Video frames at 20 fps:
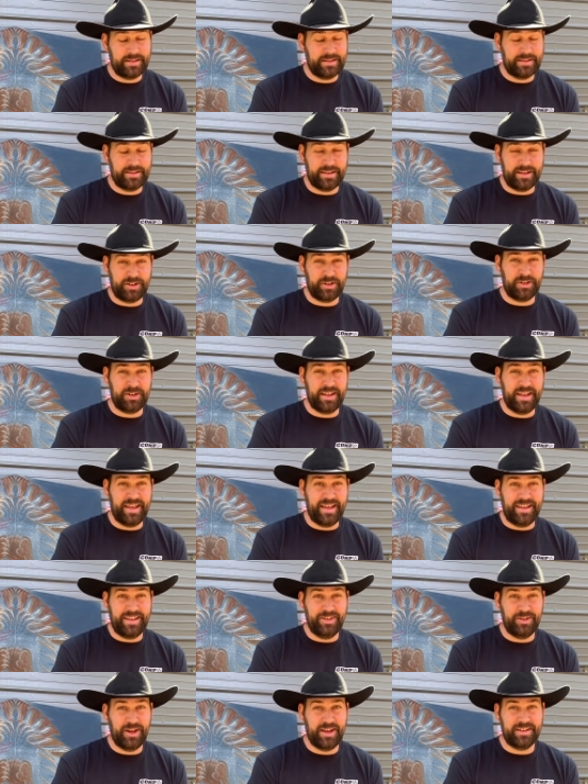They couldn't hang.
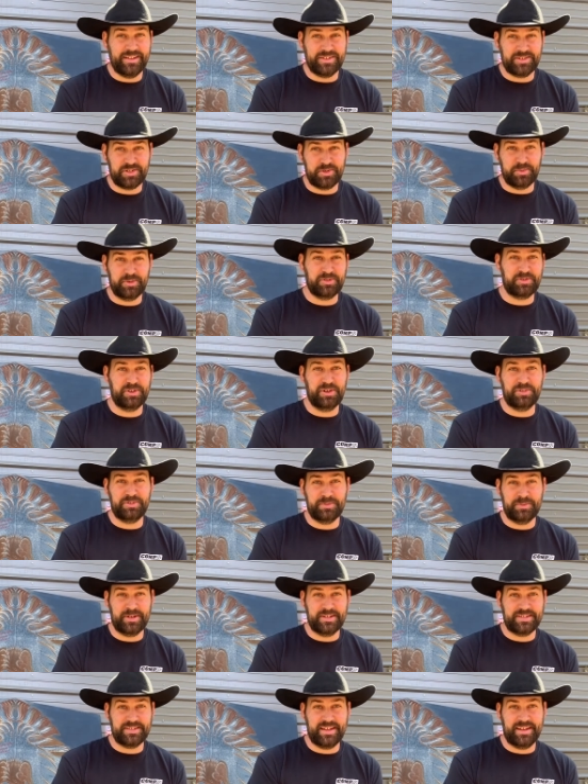You had to supercharge a
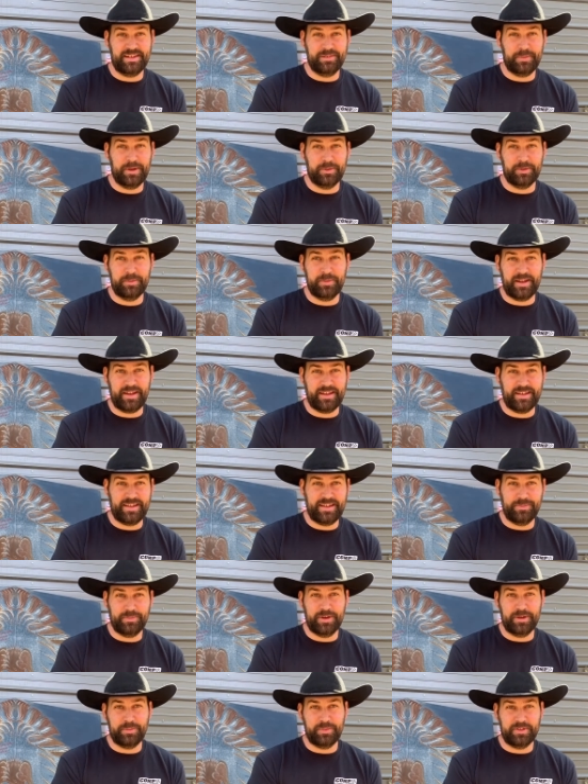Mustang to be able to make it keep
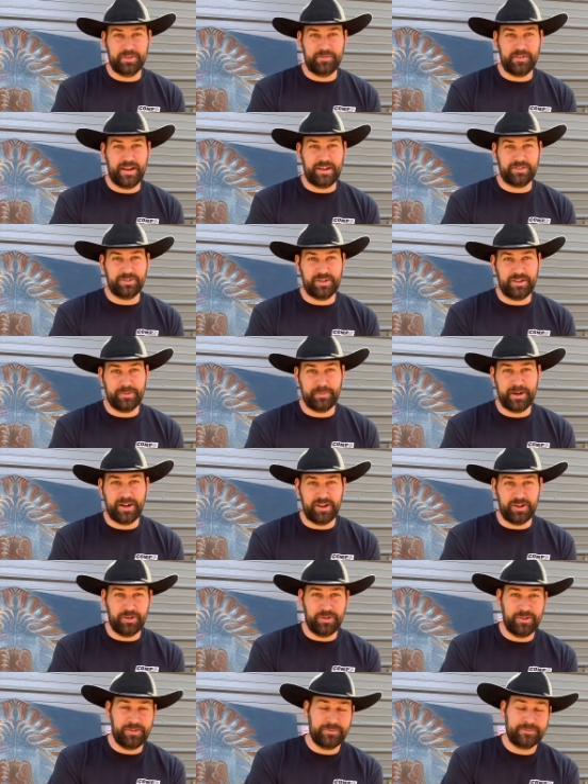up with a factory
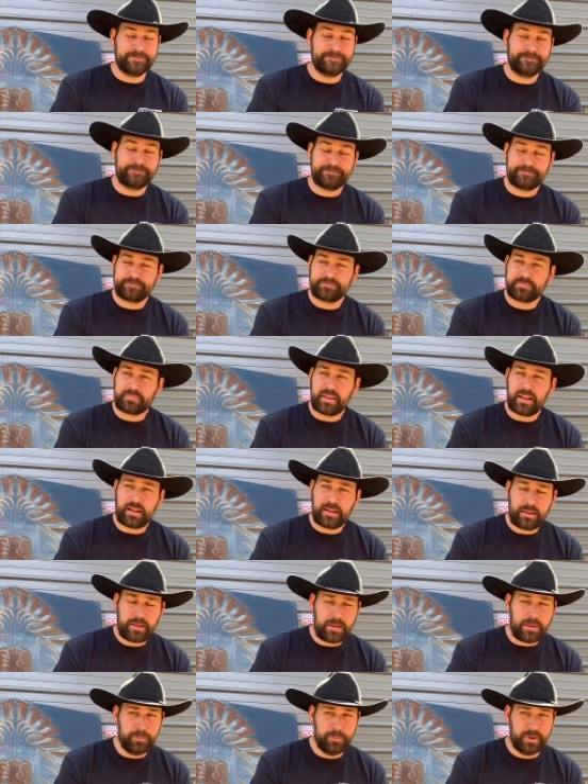Camaro.
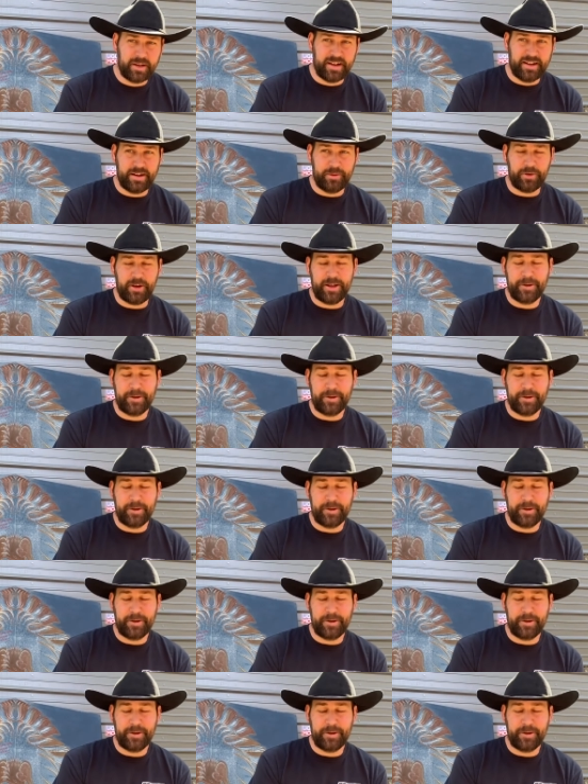But anyway,